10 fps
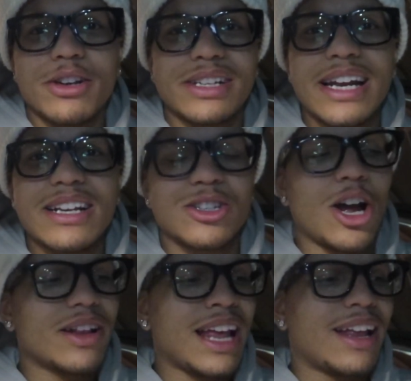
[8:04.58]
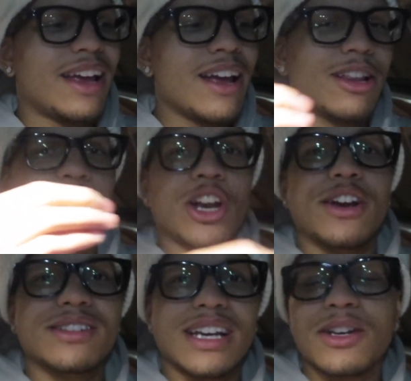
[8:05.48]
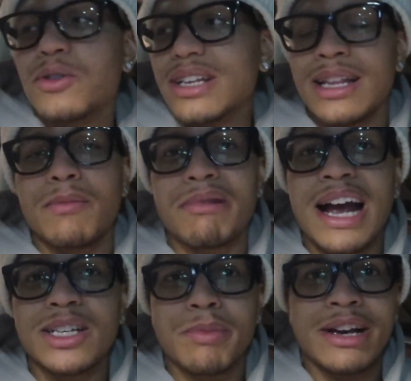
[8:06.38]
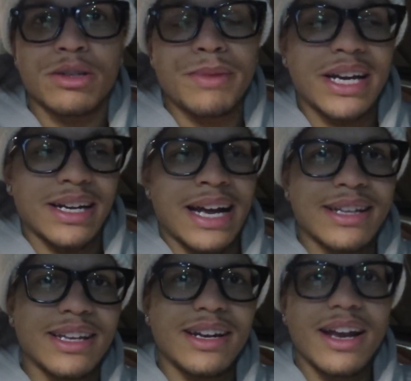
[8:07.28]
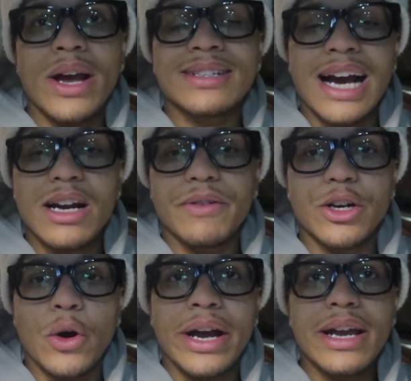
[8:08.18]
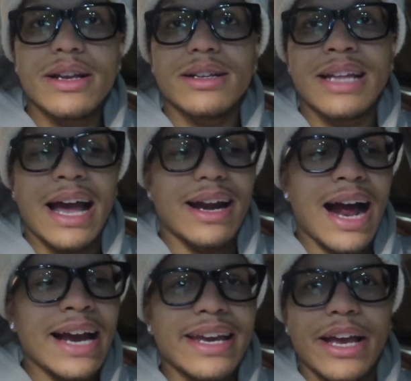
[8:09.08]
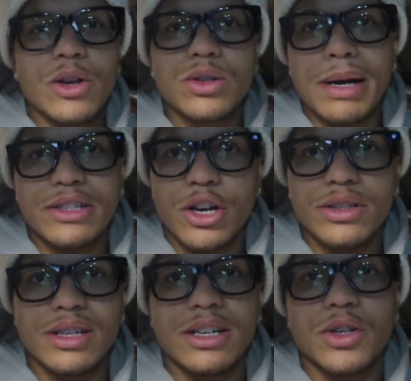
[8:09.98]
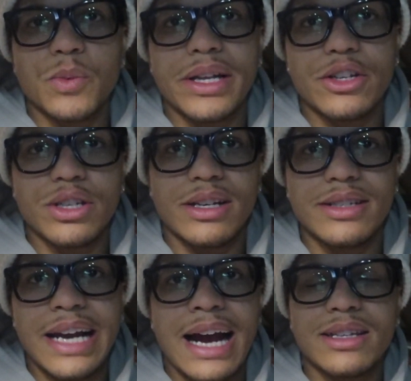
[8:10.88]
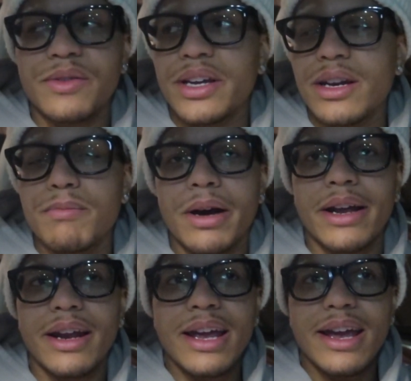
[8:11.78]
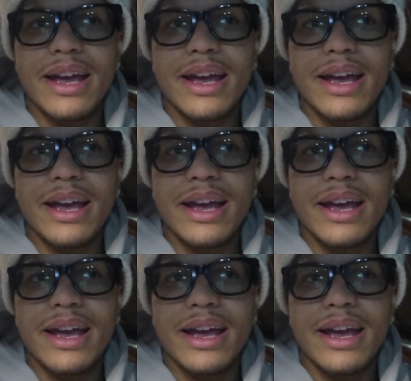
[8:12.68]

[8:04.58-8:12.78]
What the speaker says: at Mercedes thought that the turn signals and the blind spot should be connected. So it's kind of annoying that I can't use my turn signals when the shit is deactivated, but